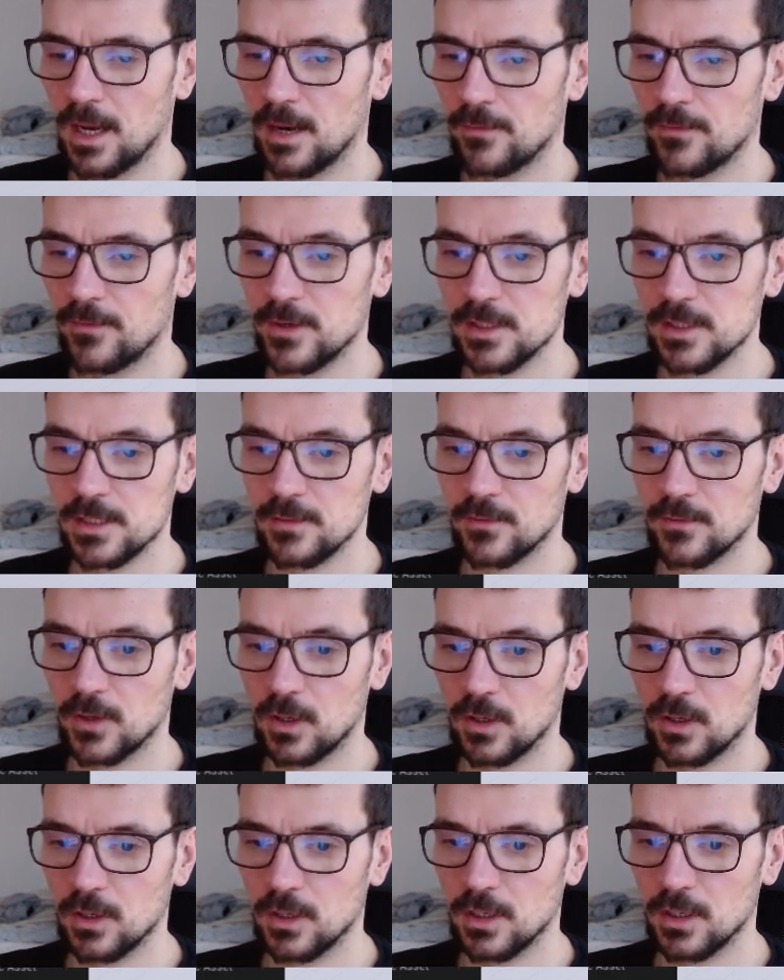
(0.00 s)
First of
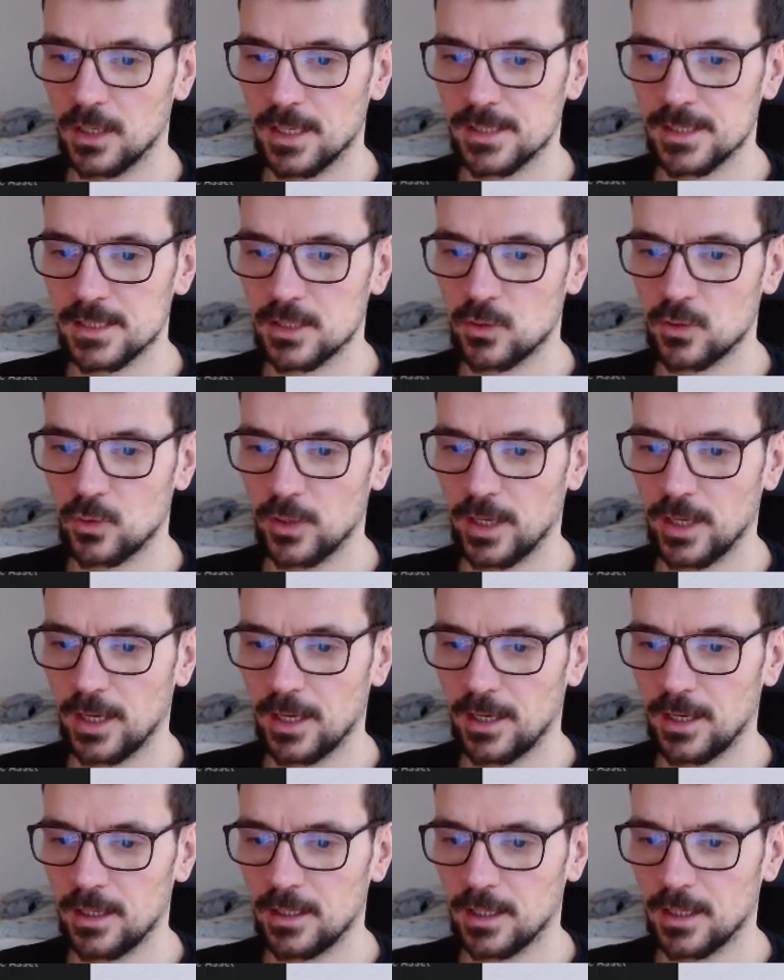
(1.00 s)
all, let's
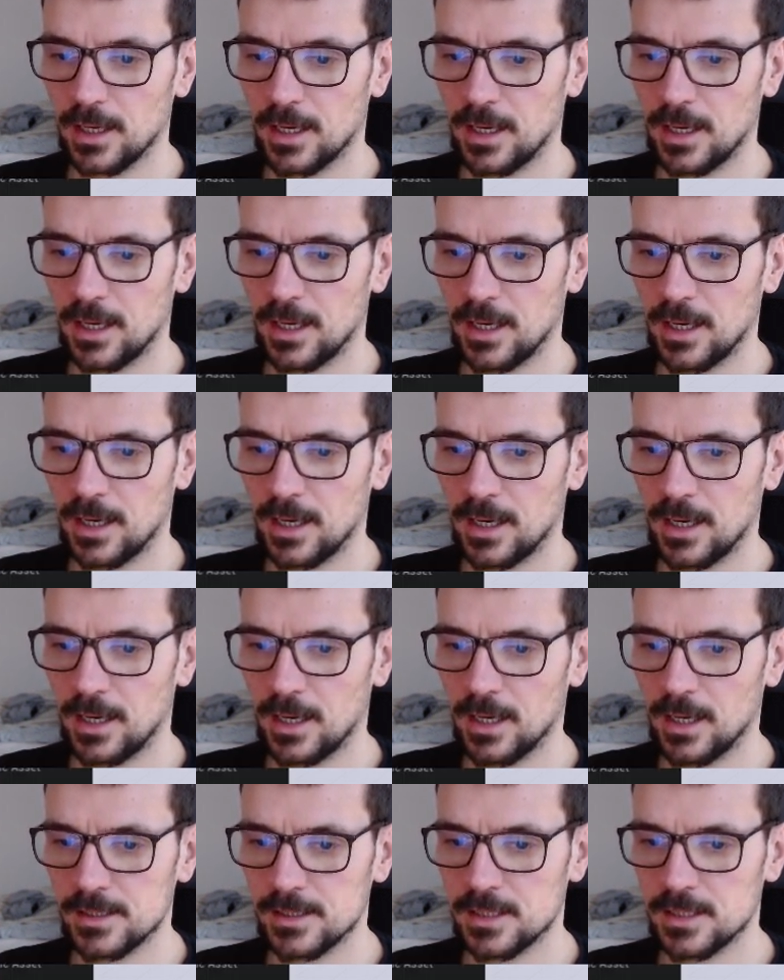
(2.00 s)
go
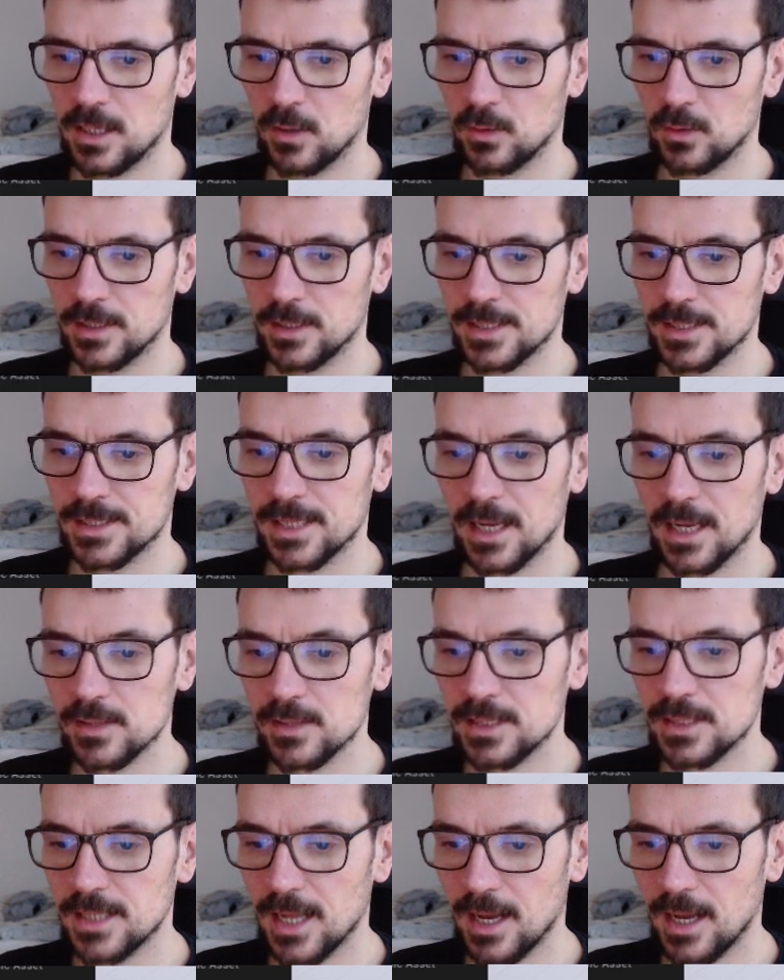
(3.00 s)
to the
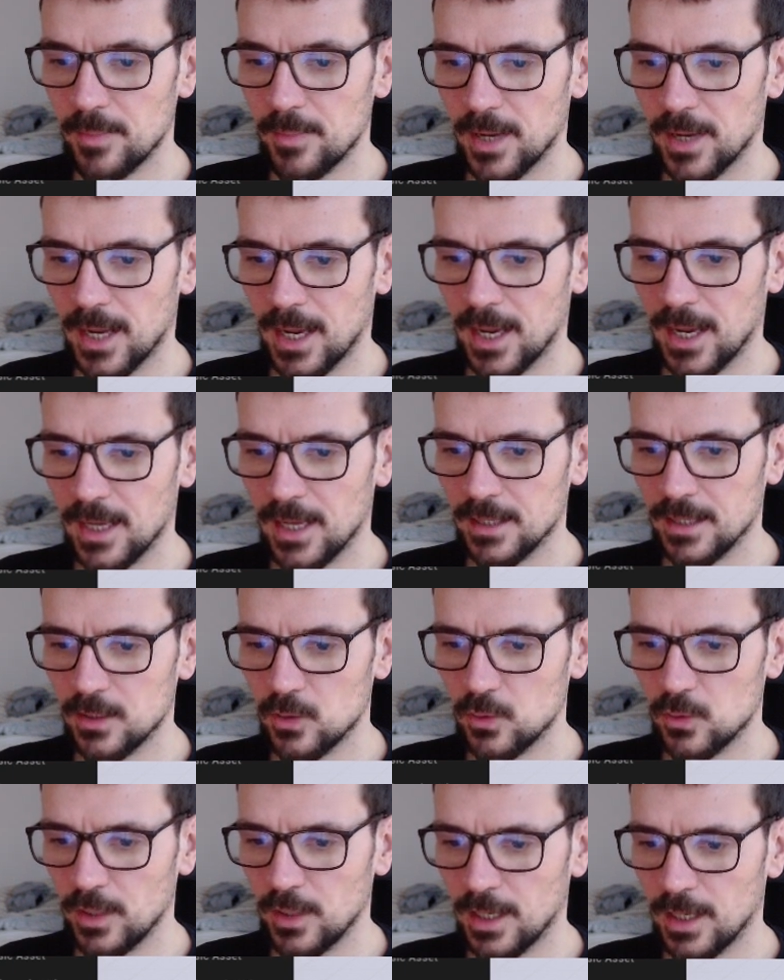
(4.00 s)
sounds tab and
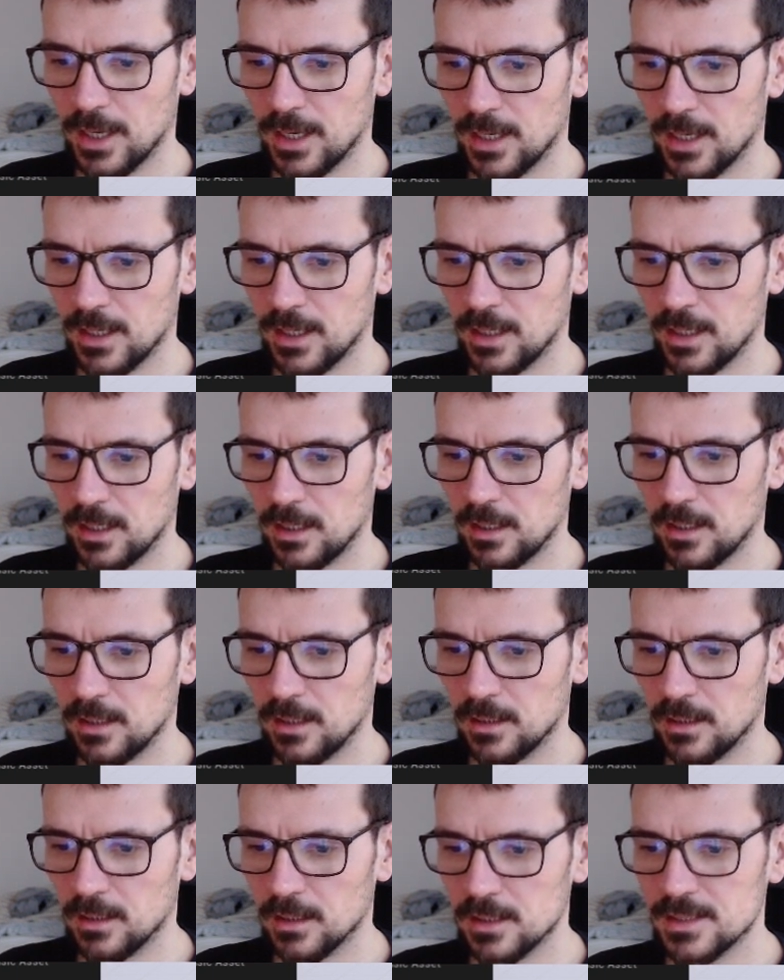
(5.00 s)

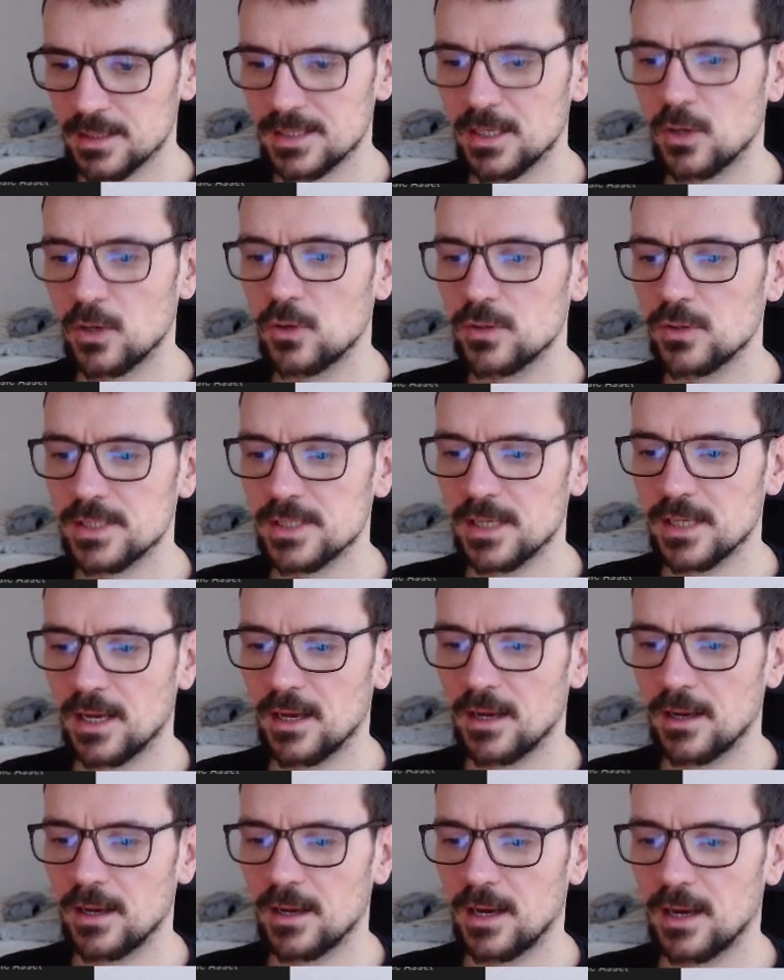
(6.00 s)
create source
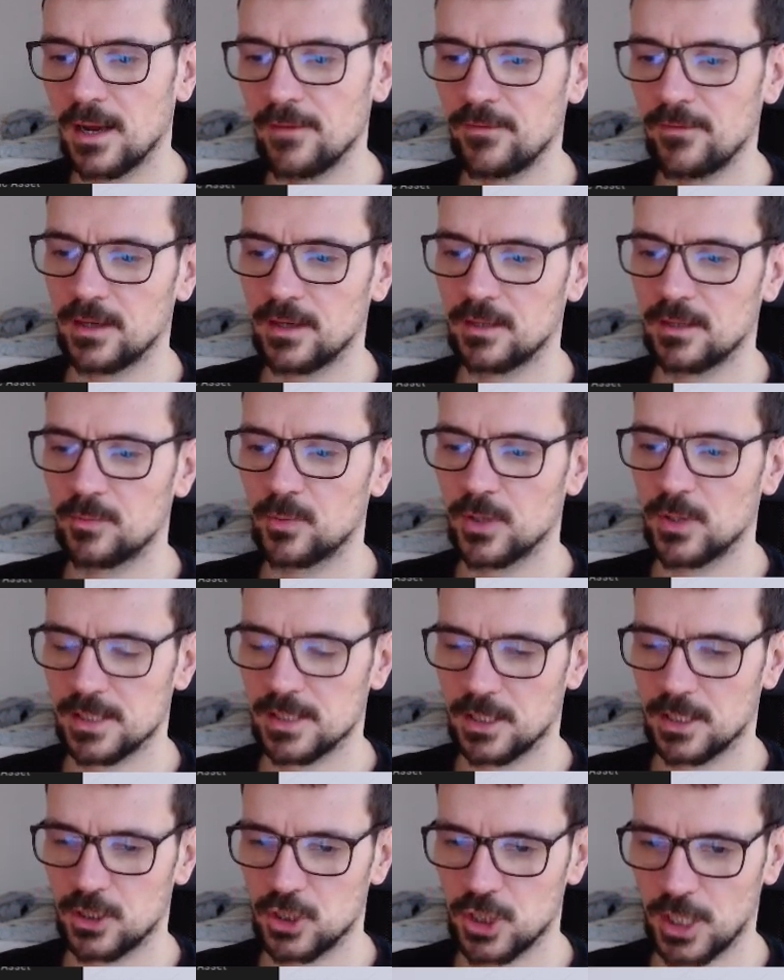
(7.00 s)
effect
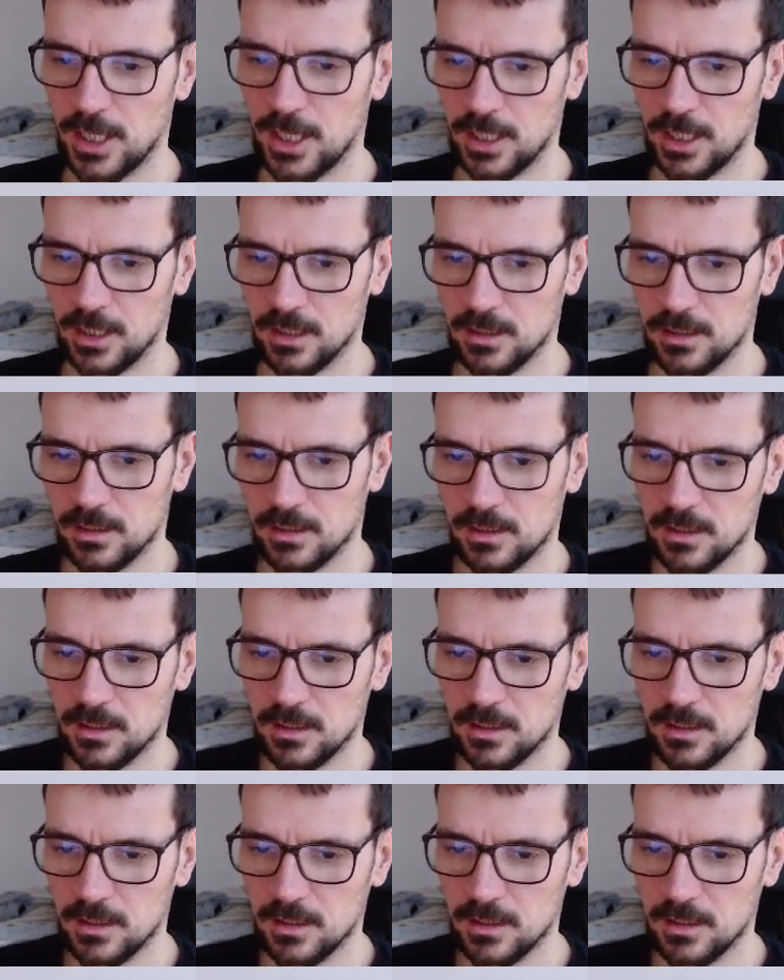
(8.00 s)
preset chain,